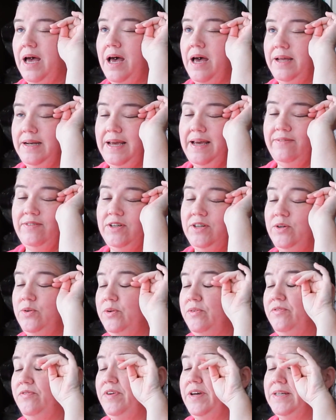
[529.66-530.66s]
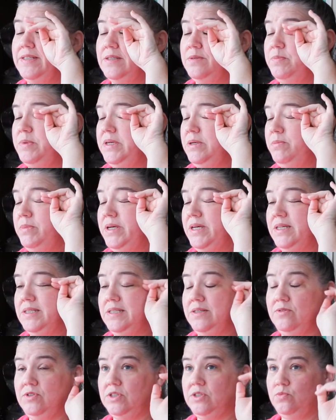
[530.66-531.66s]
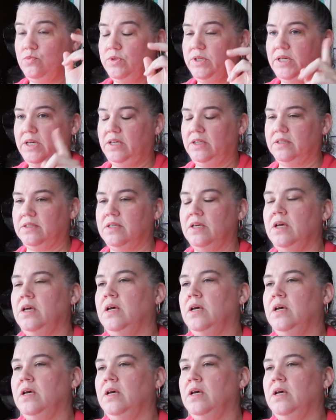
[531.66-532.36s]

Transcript: i'd have to do it in fast speed because it's just ridiculous